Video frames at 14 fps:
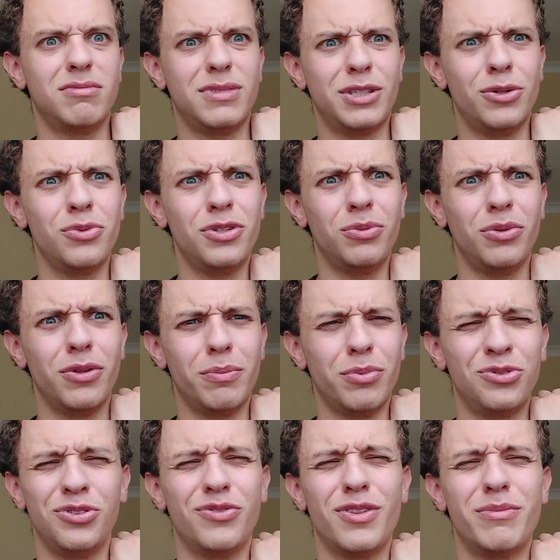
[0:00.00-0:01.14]
I don't see what the
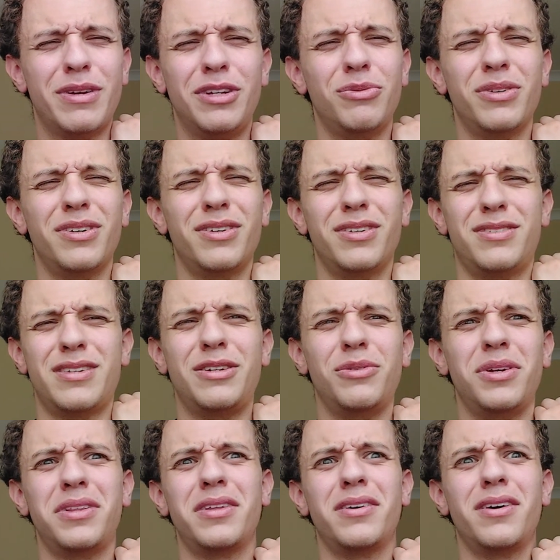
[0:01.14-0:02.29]
point of them
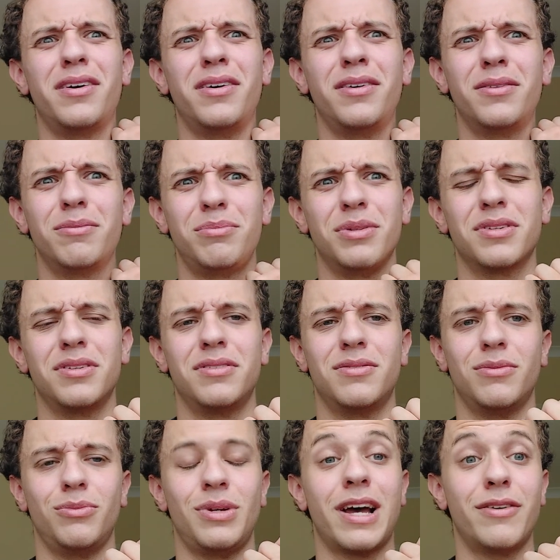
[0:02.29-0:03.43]
anyway are, because
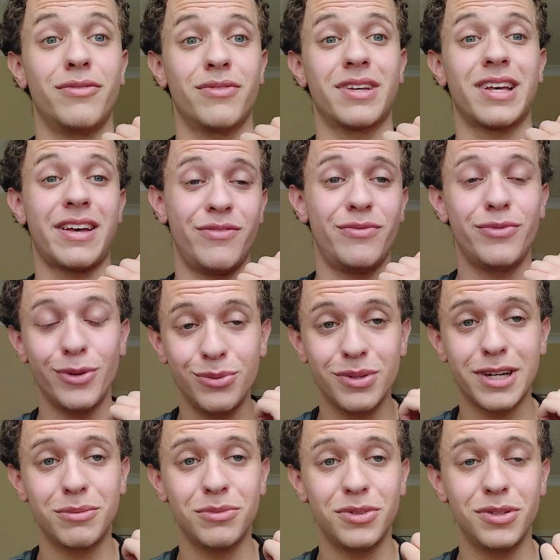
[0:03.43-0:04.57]
we have phone
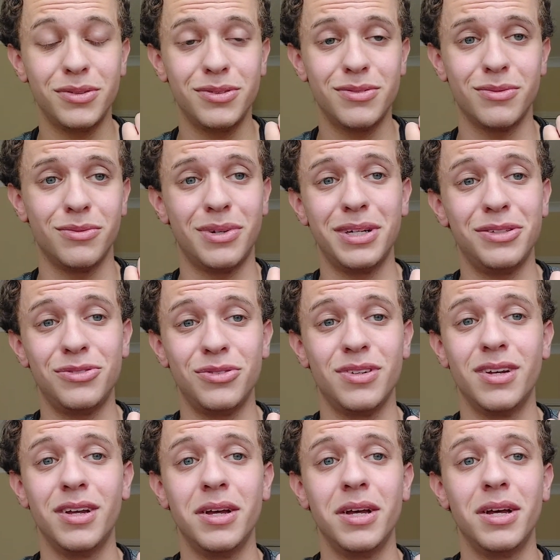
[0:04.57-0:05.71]
cameras.
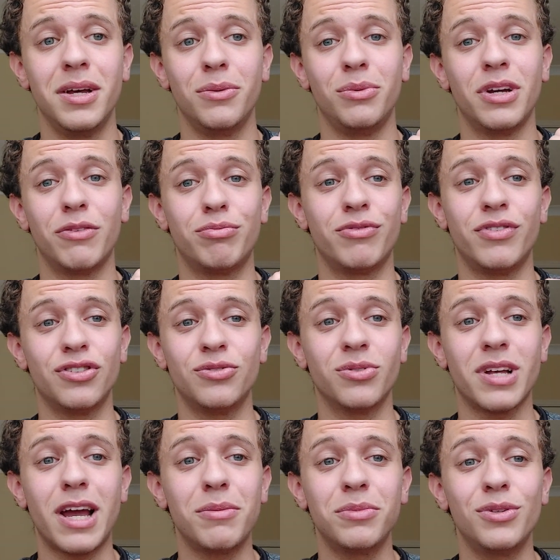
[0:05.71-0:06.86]
We have professional
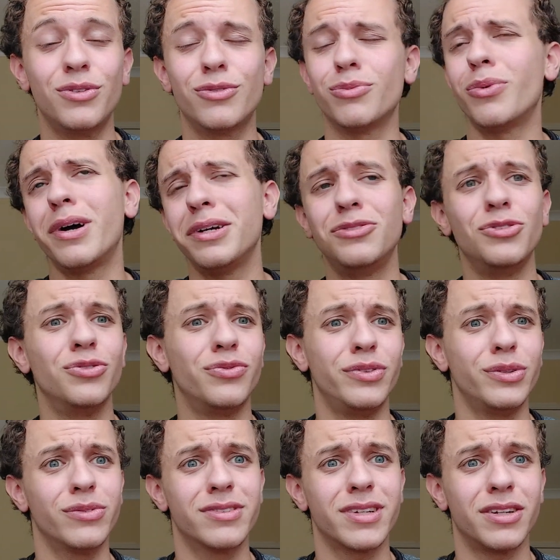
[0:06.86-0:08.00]
cameras? Why do
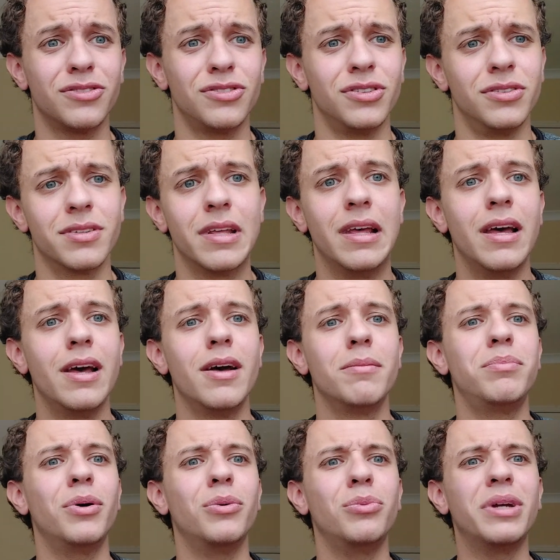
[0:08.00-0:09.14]
field sketches?
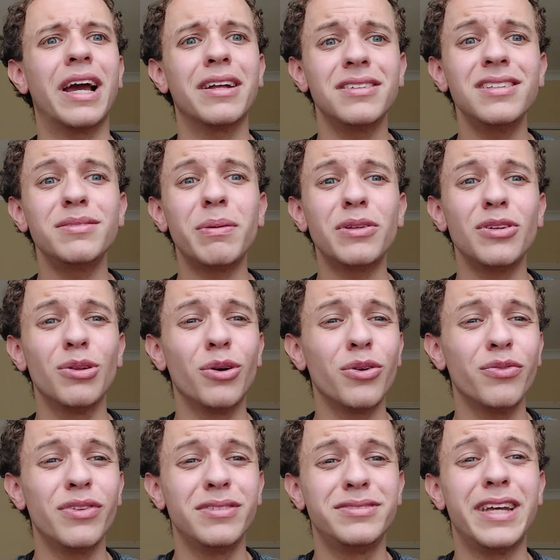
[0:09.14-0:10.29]
But we had to spend a lot of
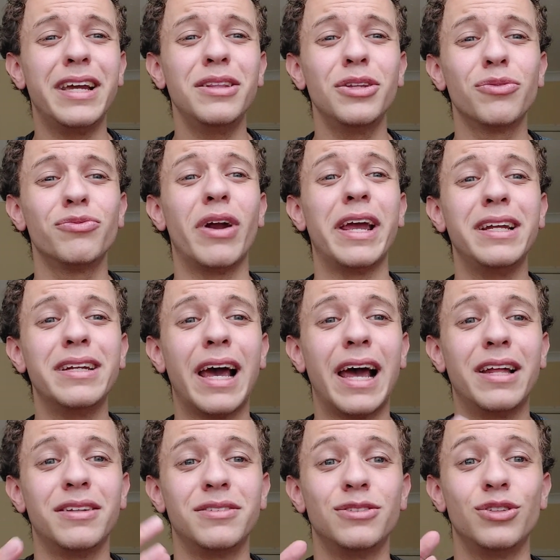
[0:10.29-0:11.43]
the day in the rain,
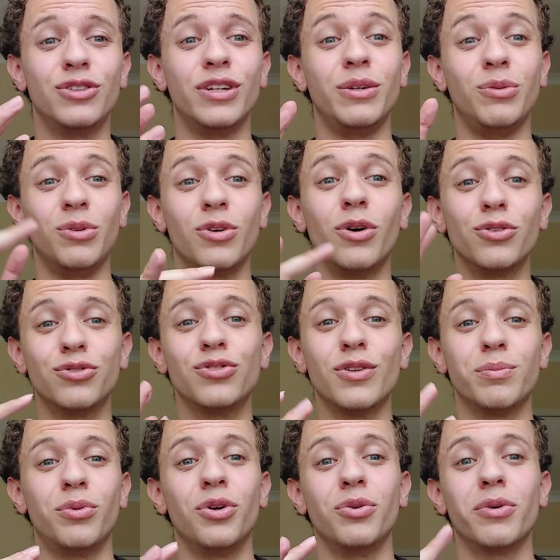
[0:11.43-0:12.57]
and it got to the
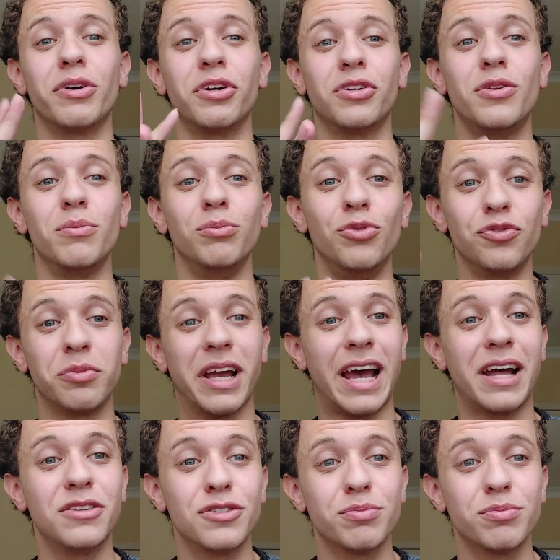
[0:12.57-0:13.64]
point where I couldn't move my hands